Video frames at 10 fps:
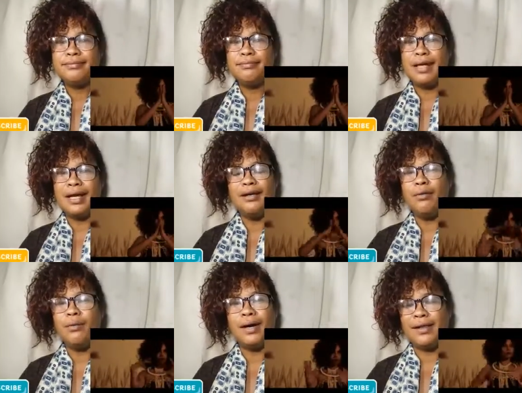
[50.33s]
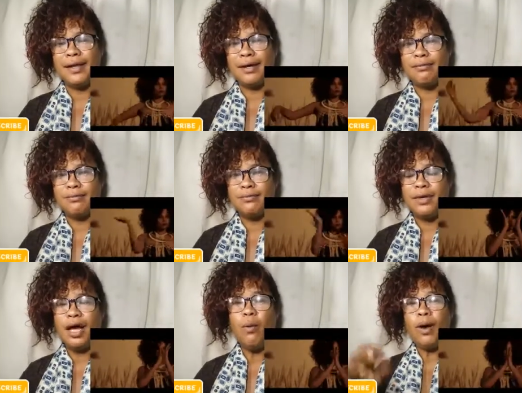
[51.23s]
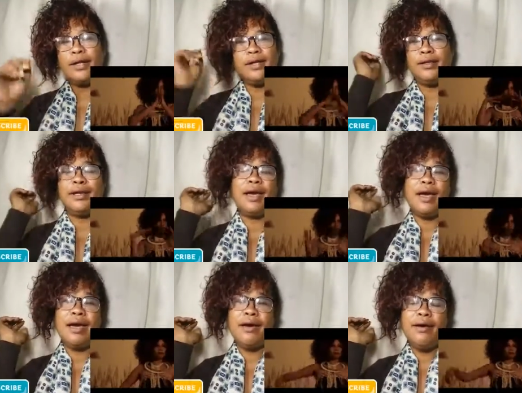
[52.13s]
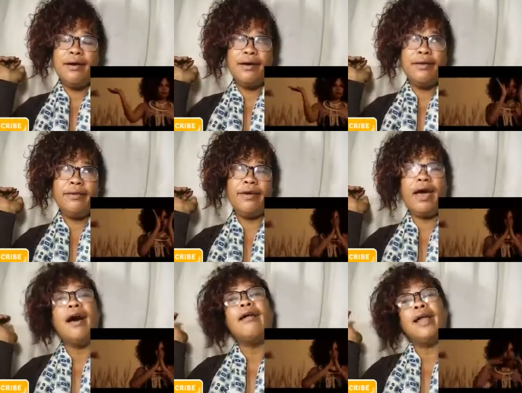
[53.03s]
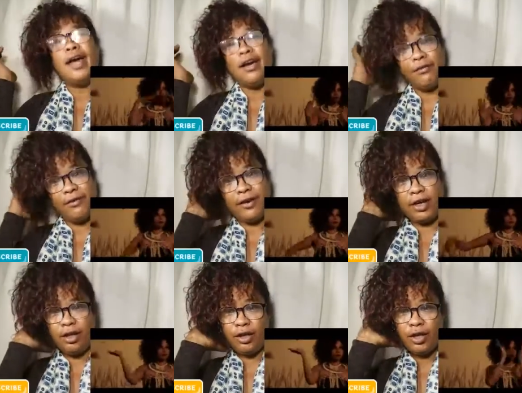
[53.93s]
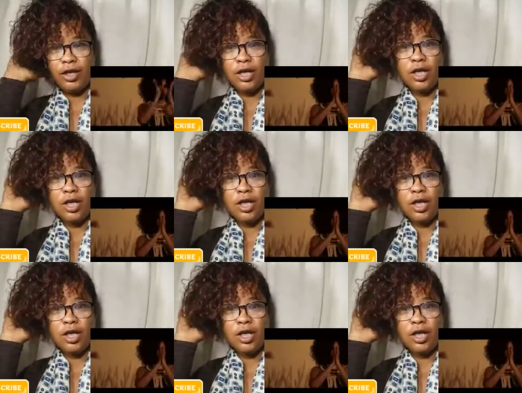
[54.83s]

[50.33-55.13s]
But I didn't want that. I wanted the the all African look.